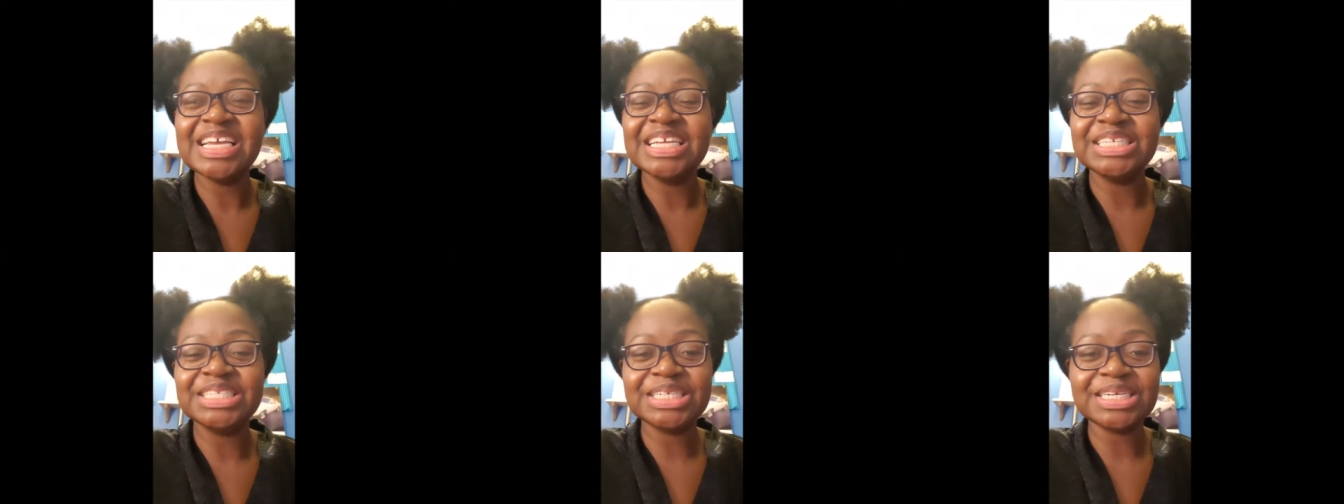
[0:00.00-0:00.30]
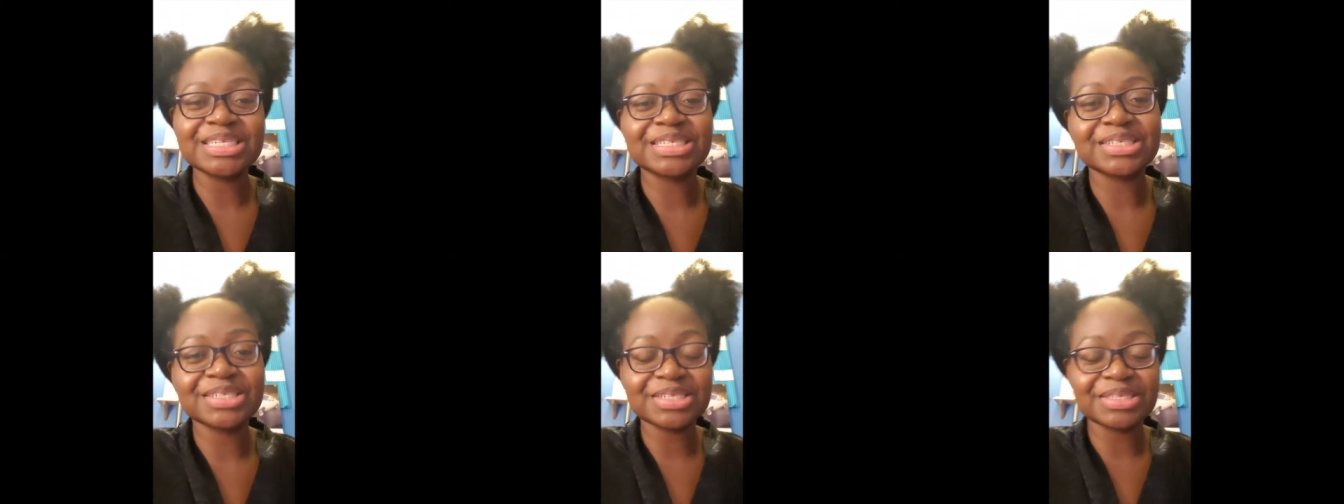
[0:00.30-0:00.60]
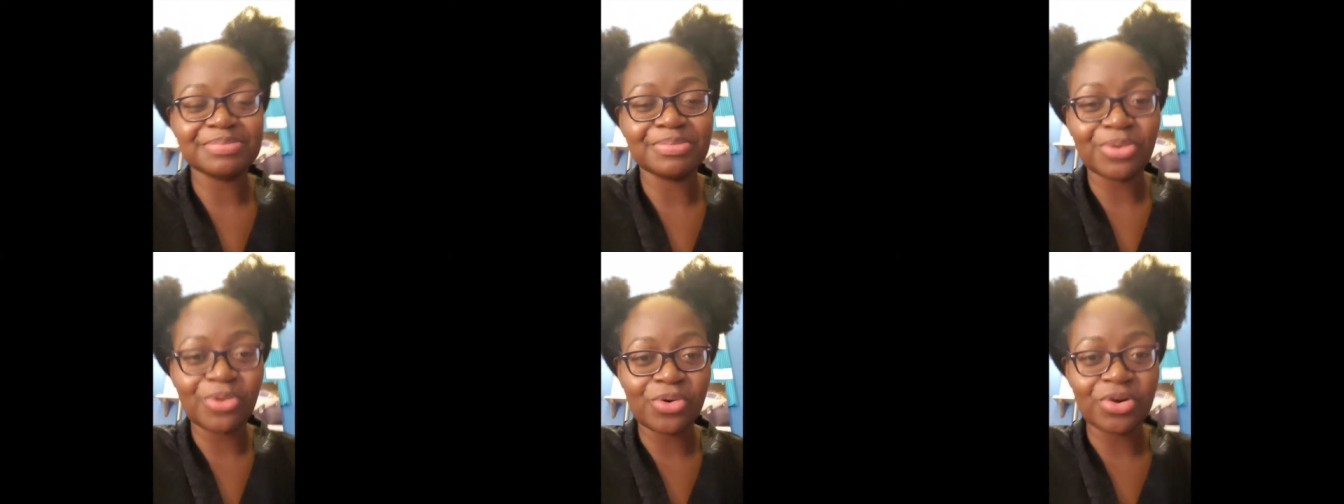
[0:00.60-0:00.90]
Just this
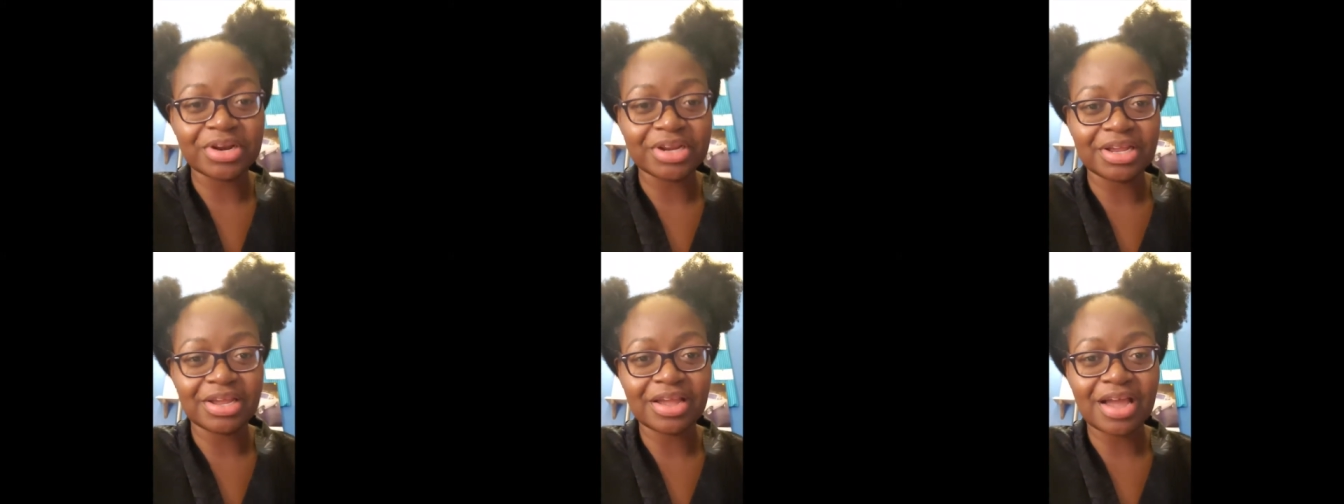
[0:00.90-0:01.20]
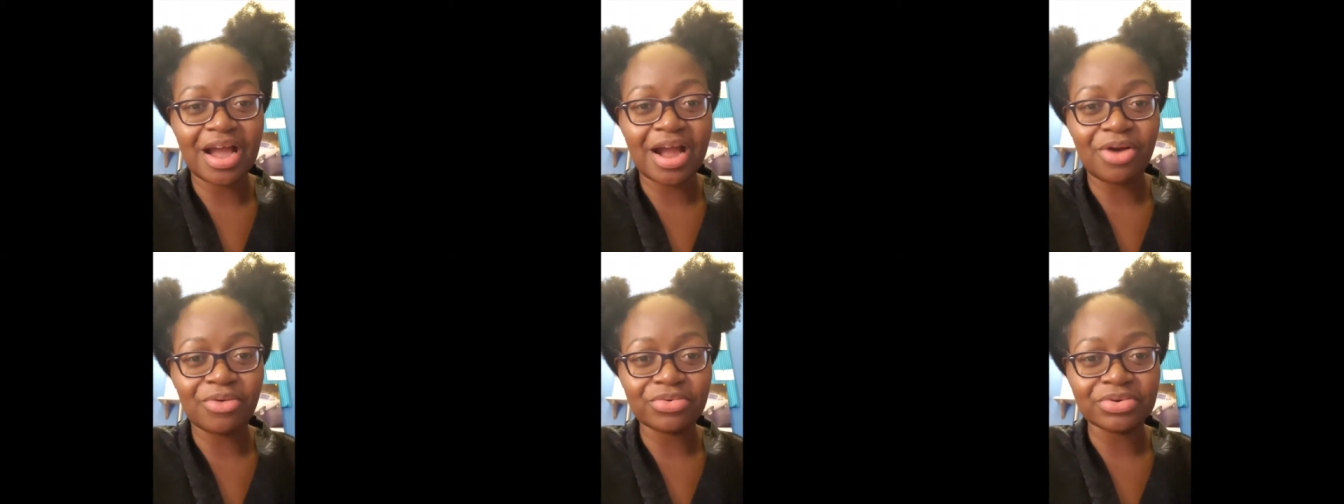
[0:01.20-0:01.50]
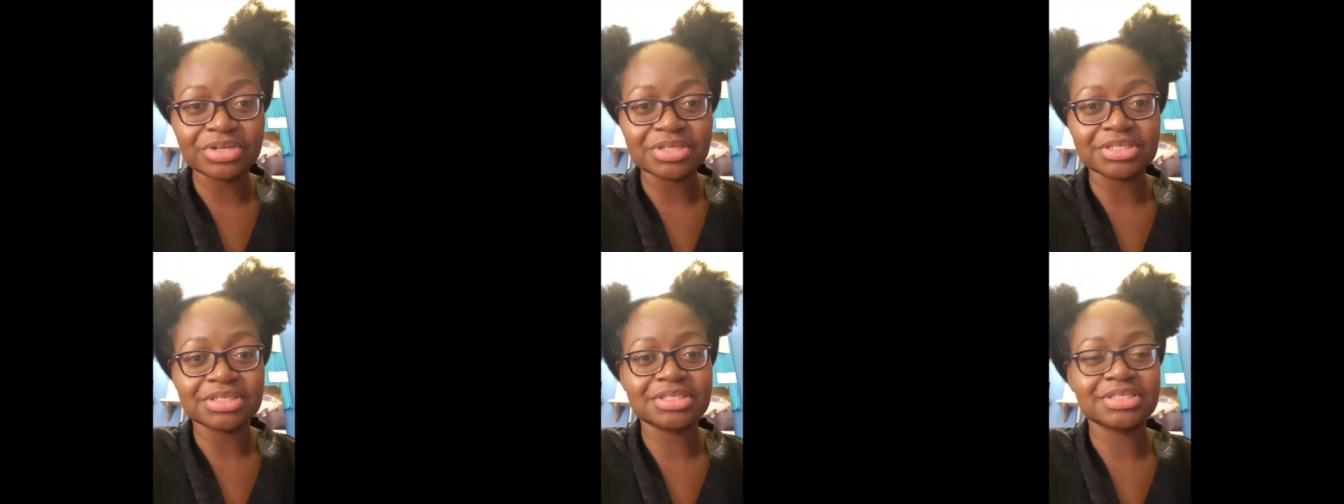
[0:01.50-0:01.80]
morning, I
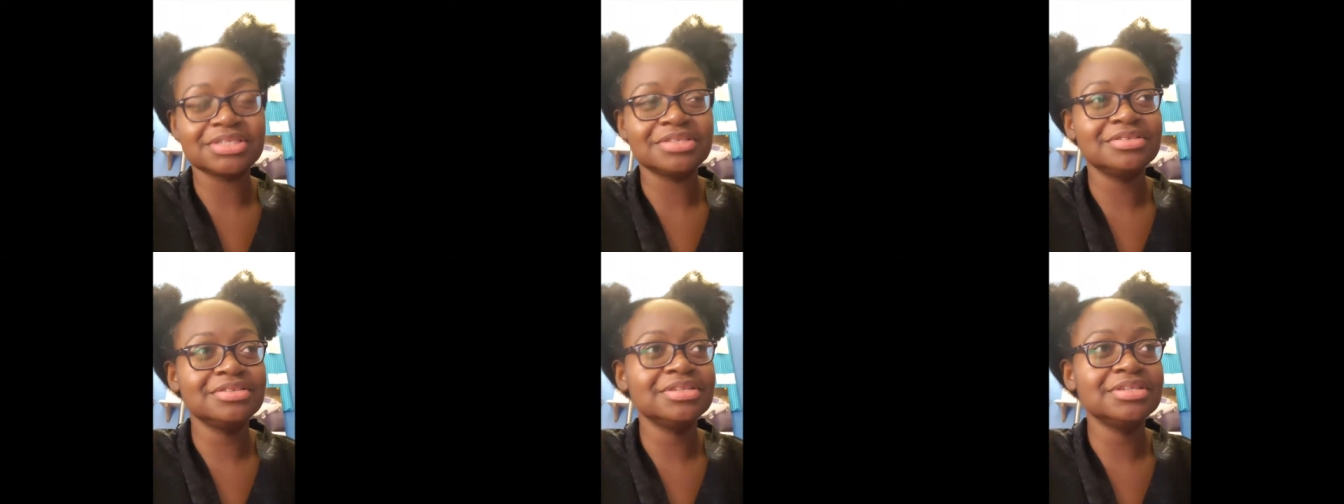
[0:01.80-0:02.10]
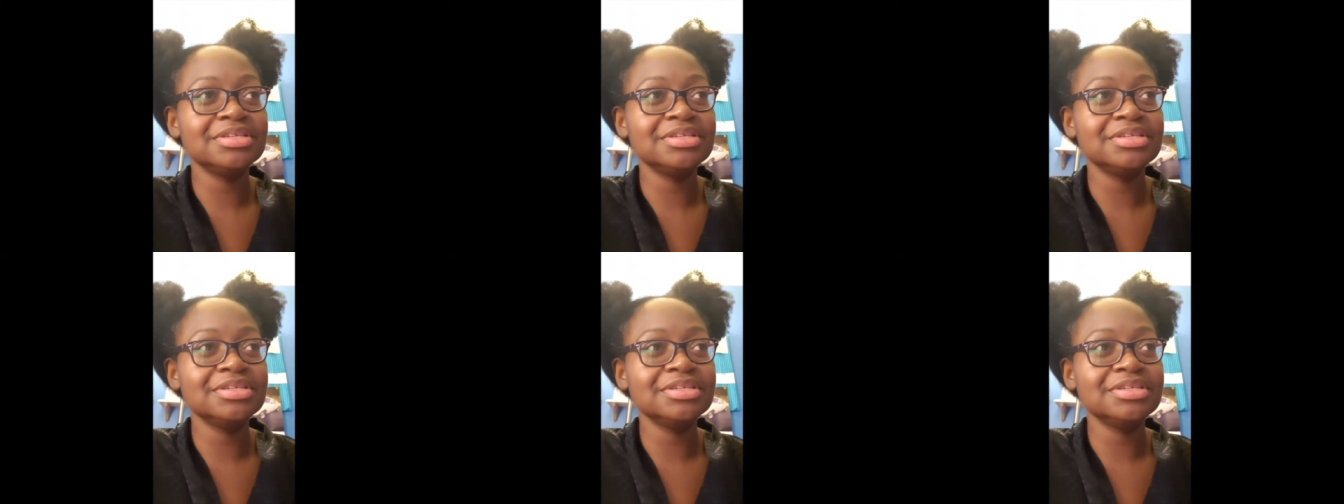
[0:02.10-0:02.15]
was